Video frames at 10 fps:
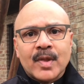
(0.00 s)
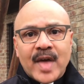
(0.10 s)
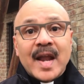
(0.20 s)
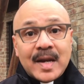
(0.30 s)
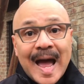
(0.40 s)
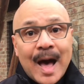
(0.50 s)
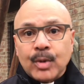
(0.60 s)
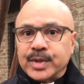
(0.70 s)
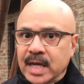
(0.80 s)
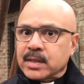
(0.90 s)
that
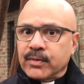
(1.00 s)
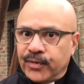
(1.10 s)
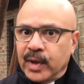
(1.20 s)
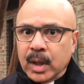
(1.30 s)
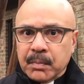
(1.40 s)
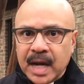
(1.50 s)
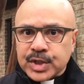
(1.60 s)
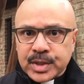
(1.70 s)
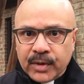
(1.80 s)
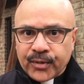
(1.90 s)
now doesn't feel
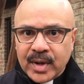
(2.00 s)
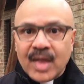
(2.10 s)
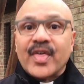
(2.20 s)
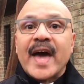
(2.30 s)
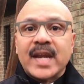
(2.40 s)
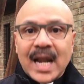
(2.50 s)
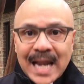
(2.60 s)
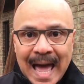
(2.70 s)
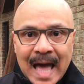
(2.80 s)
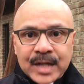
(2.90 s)
much different than
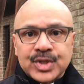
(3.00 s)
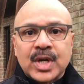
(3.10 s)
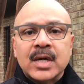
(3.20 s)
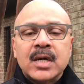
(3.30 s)
last,